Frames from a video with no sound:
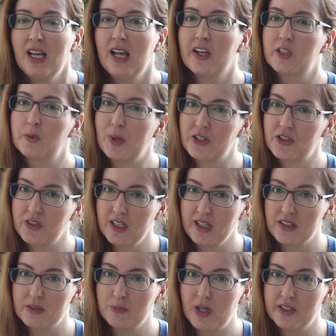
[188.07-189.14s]
especially
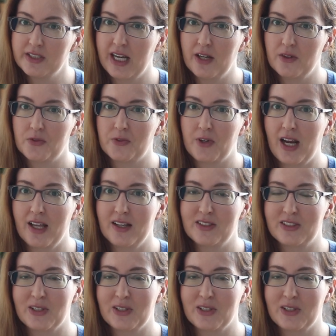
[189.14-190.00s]
in small town France.